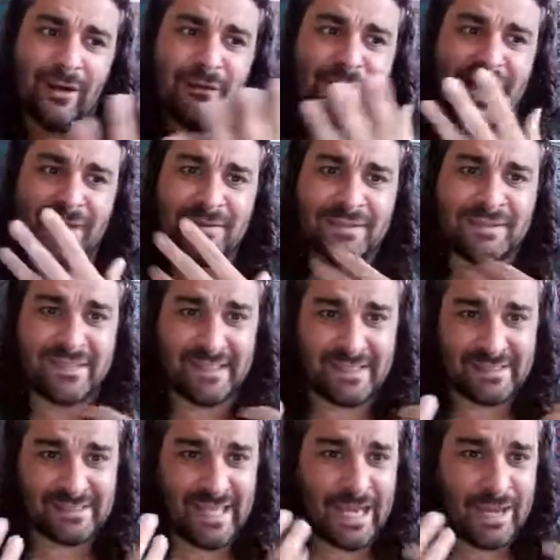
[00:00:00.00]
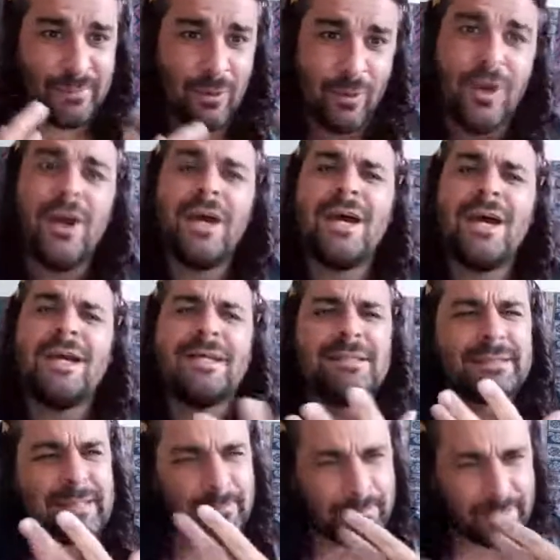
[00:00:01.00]
around the dinner table
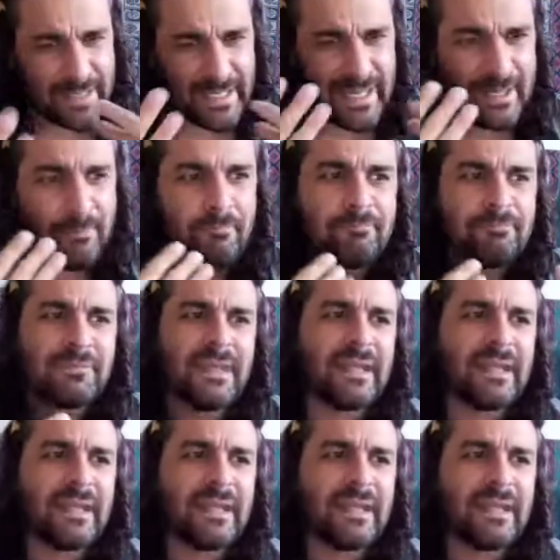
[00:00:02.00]
to be